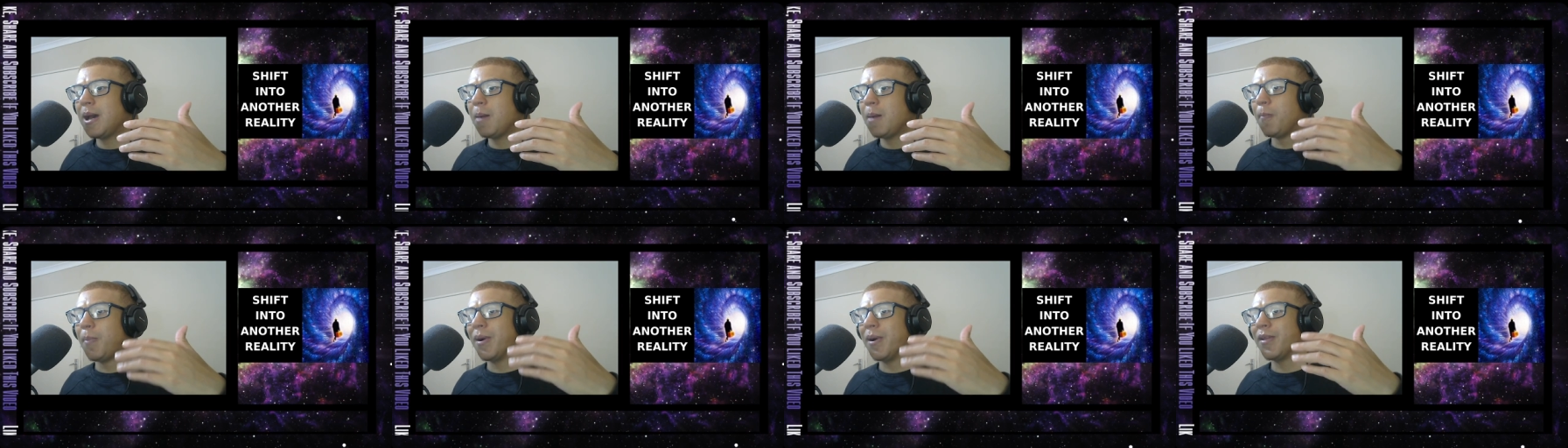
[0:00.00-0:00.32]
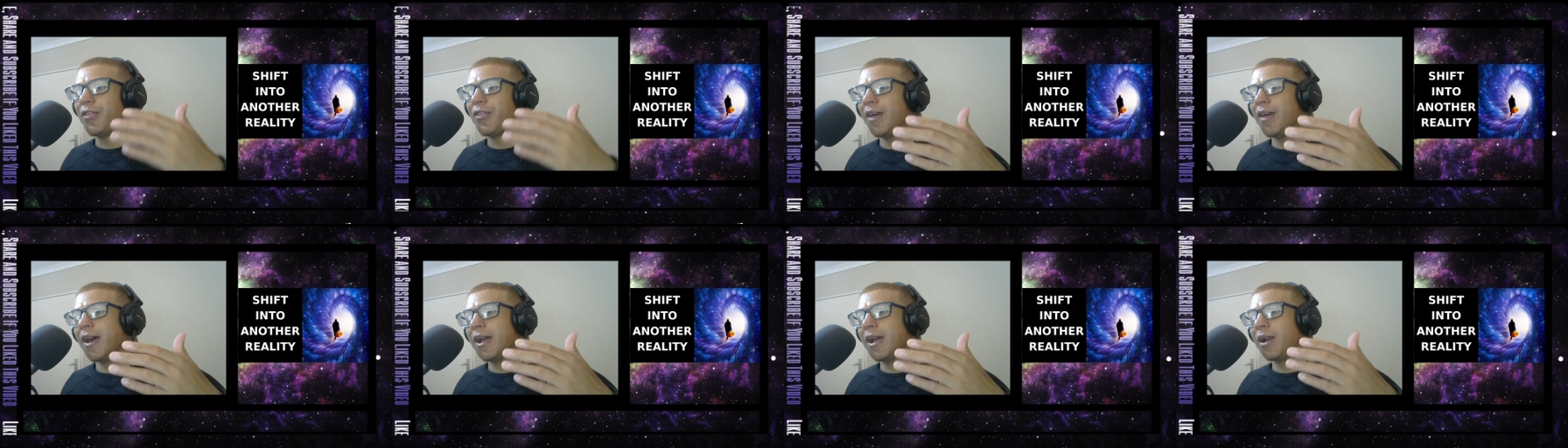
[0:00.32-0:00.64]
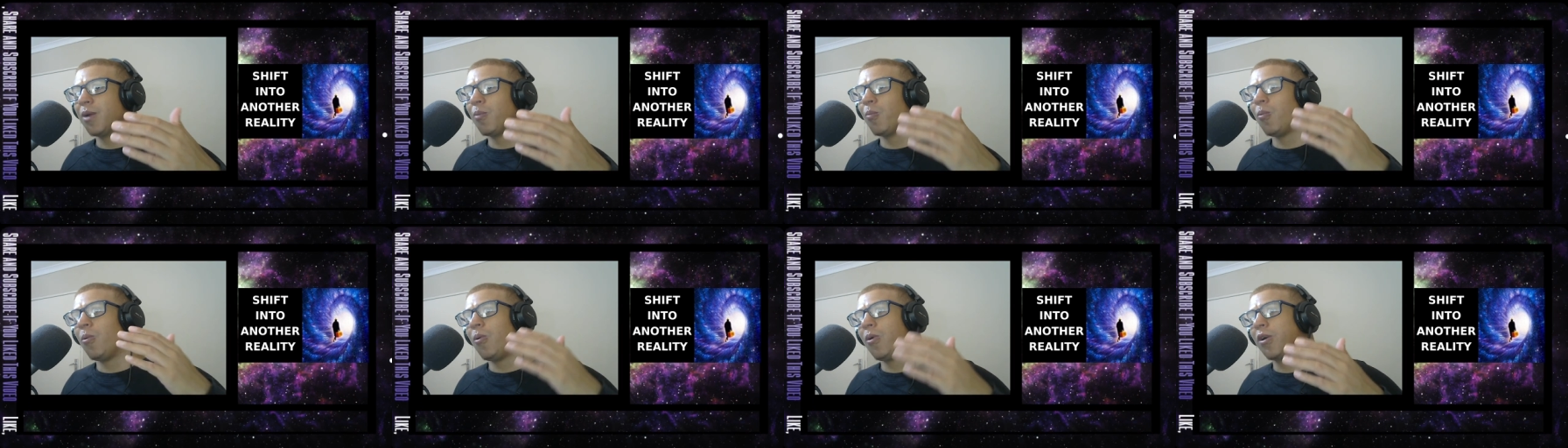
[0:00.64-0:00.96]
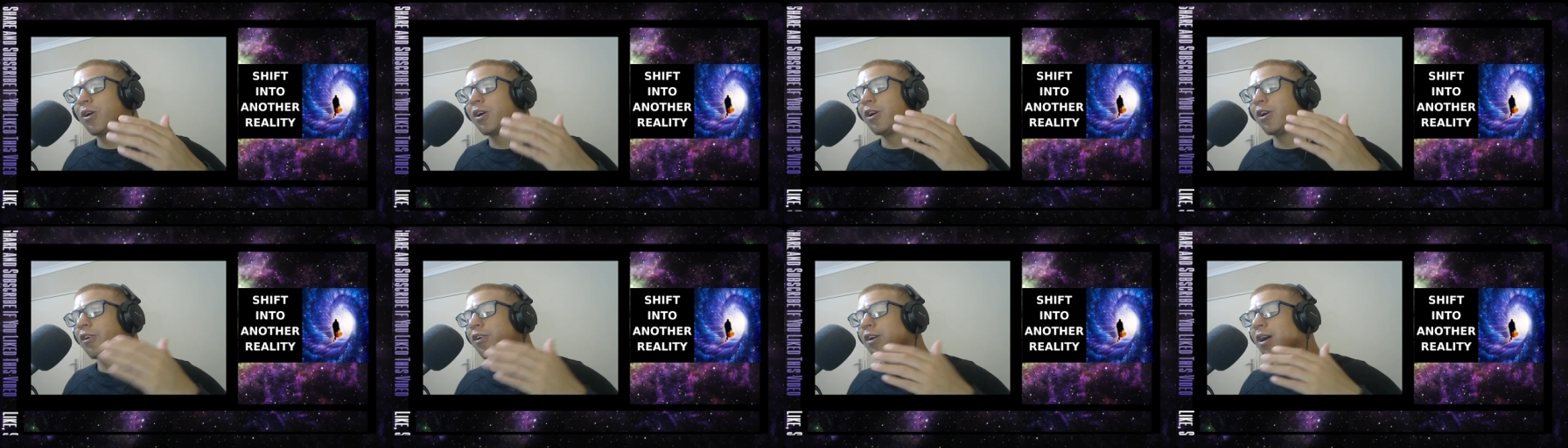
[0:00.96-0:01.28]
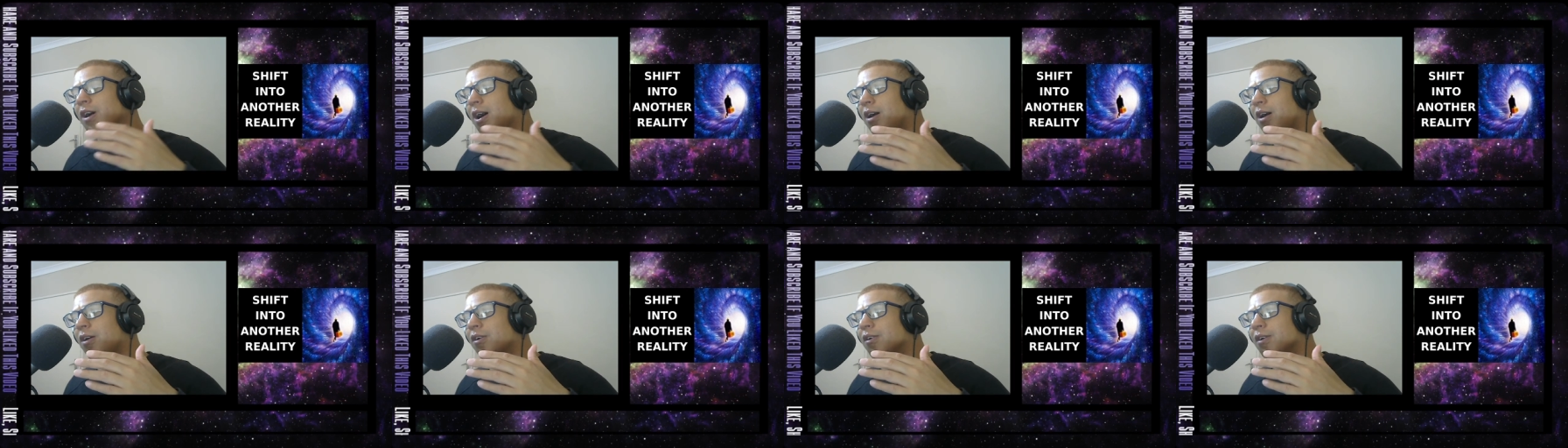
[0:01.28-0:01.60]
but then walk
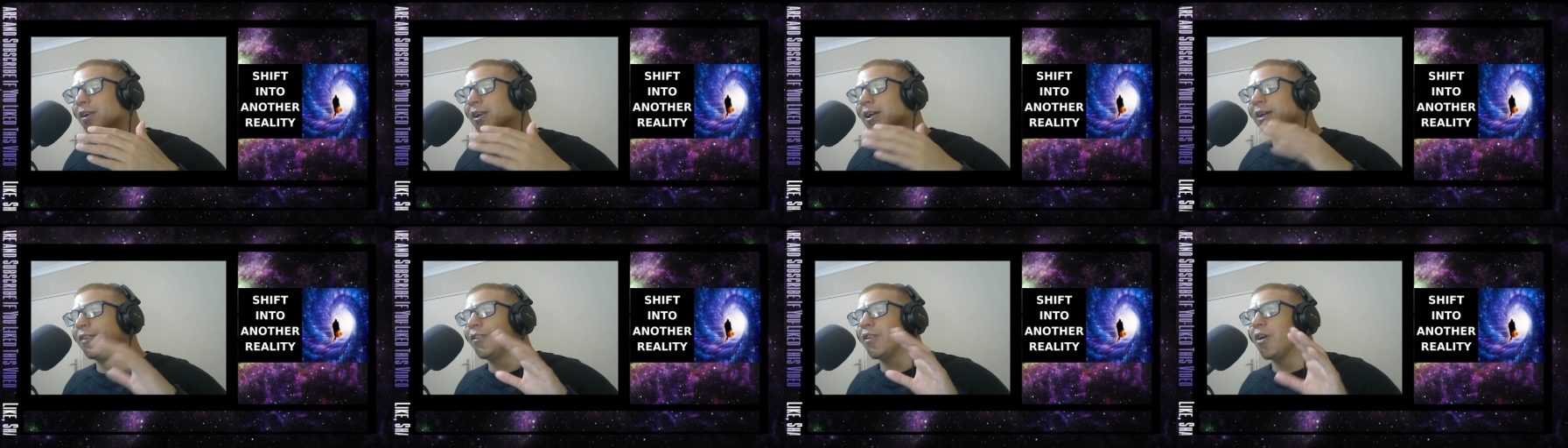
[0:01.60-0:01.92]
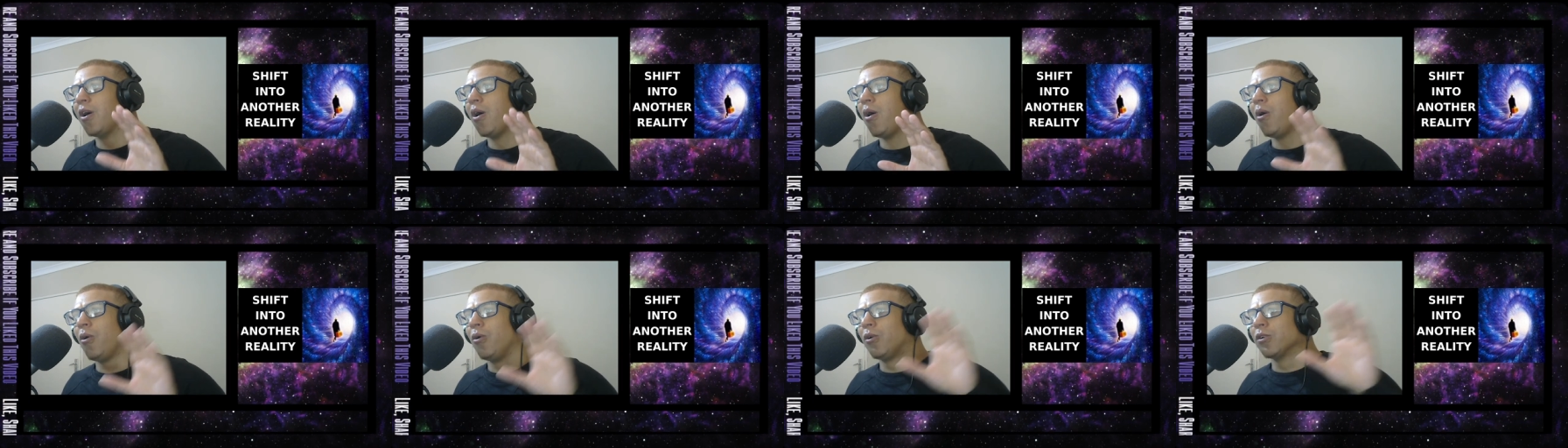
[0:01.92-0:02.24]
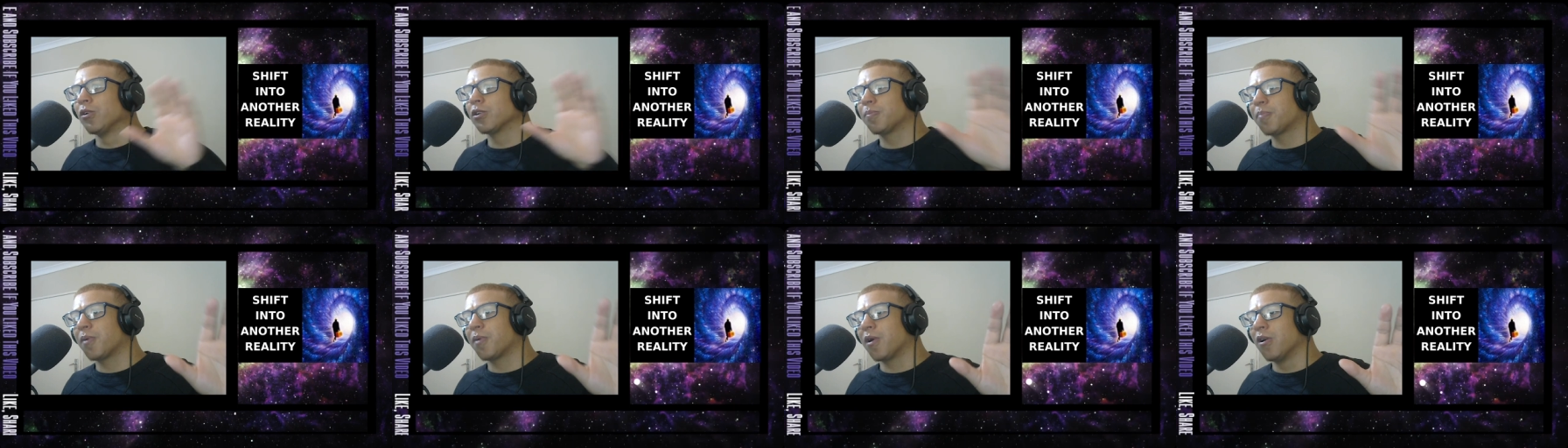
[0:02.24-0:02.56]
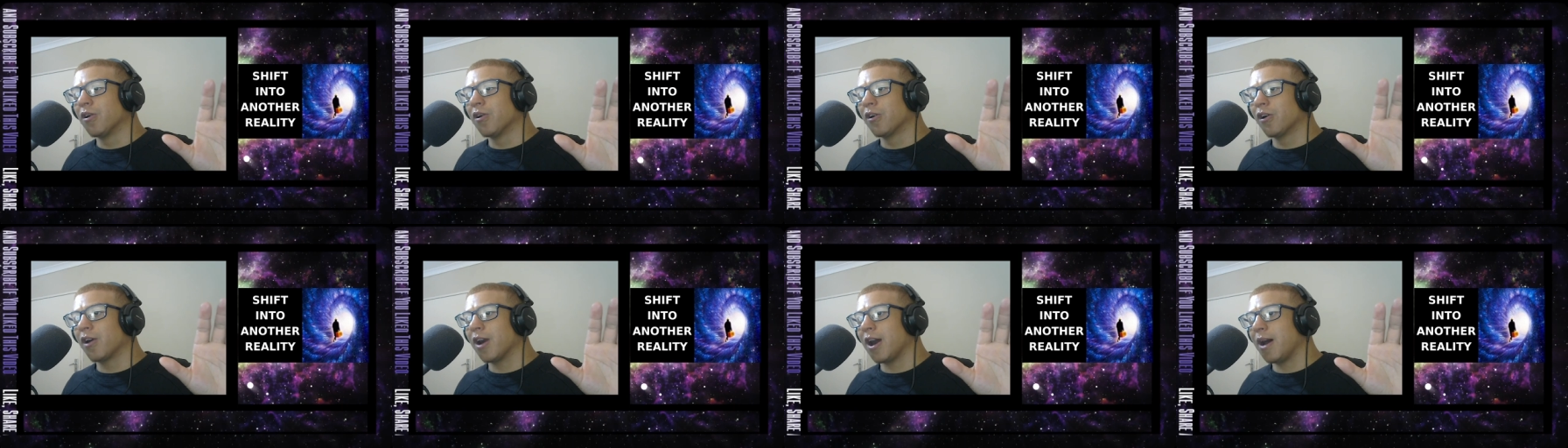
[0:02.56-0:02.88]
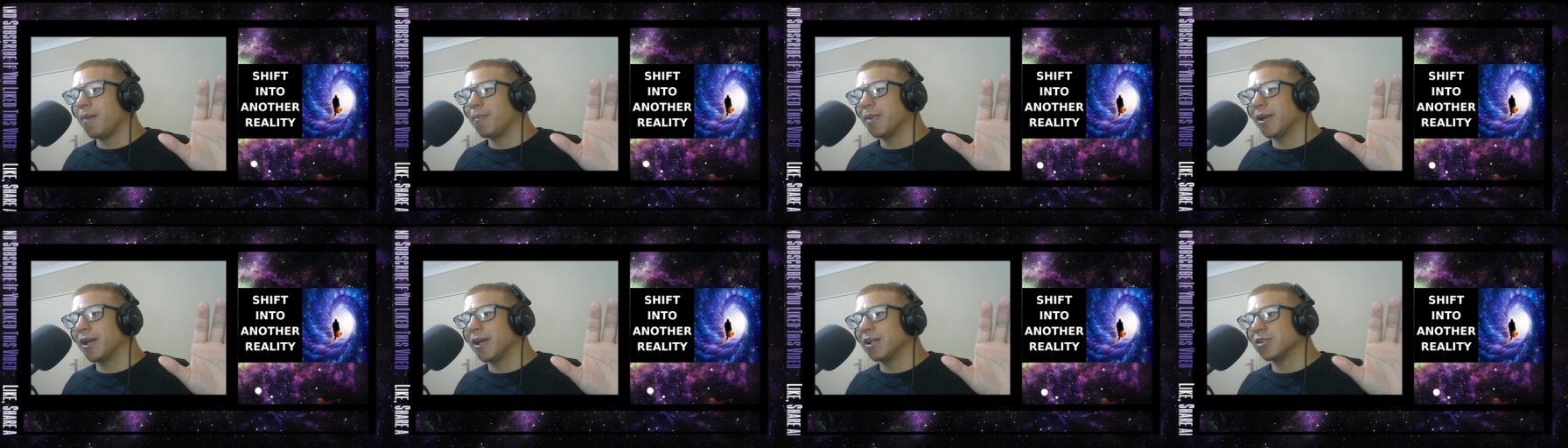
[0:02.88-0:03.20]
around in the old programming,